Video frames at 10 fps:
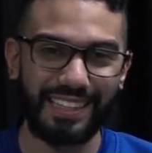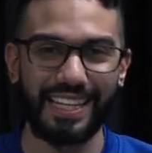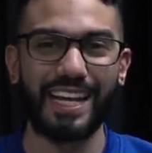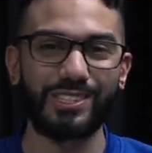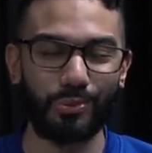
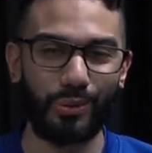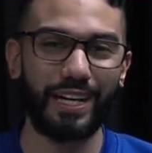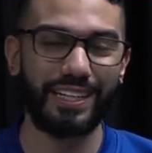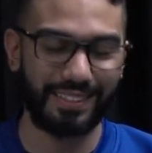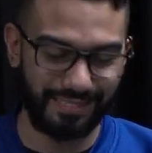that's
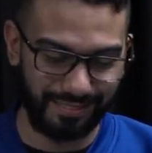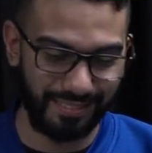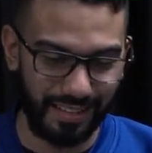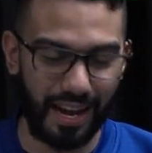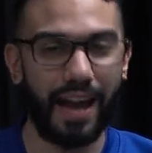what
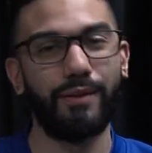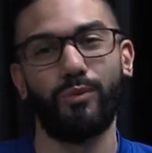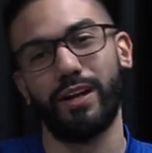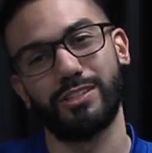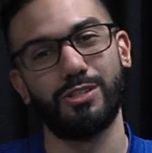I
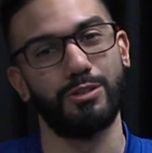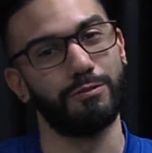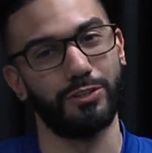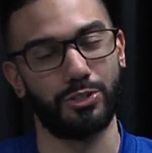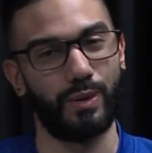want to do
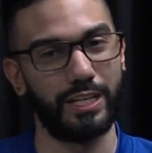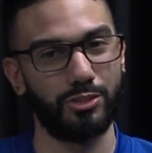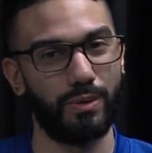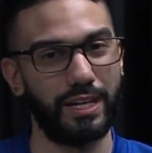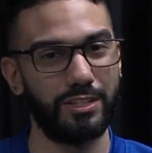for
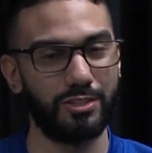2020.